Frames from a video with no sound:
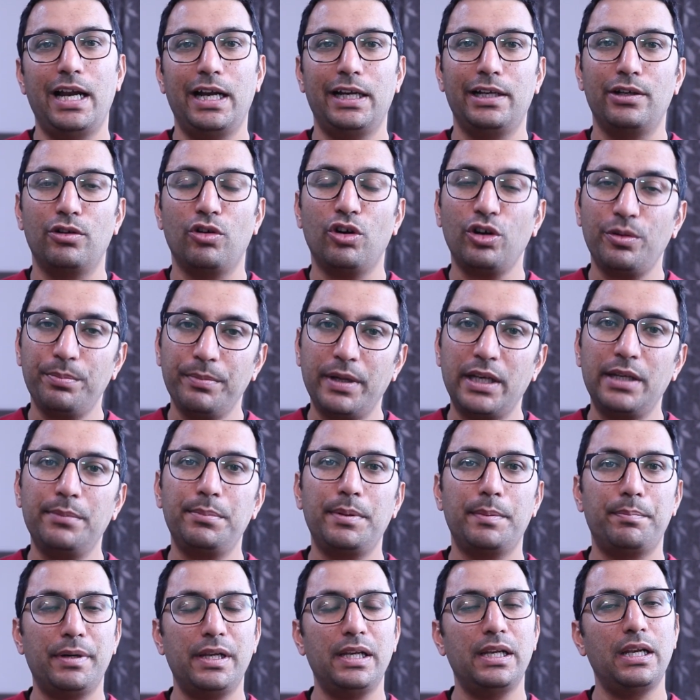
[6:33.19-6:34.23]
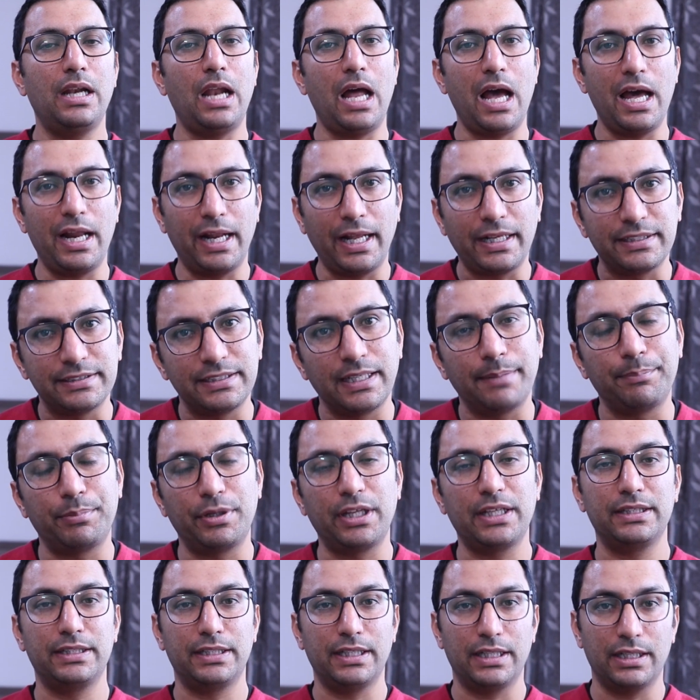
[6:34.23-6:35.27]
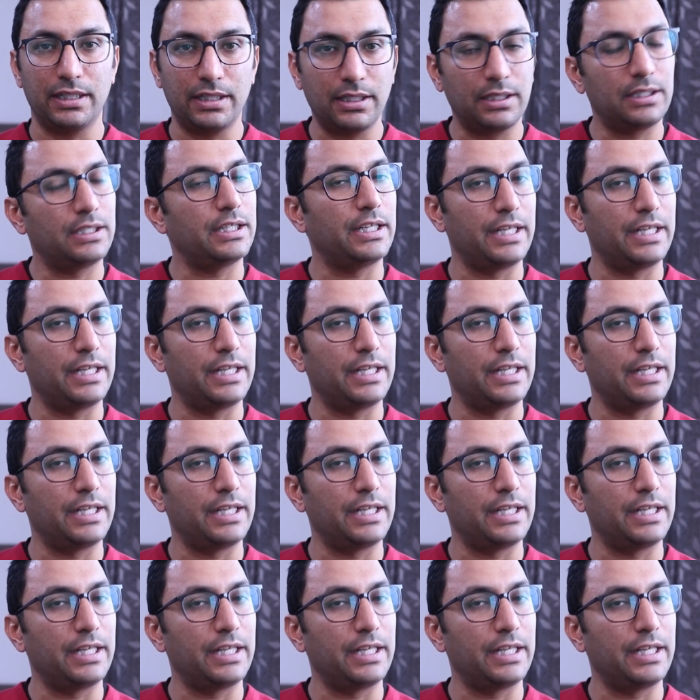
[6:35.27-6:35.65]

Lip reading: and not many people are accepting their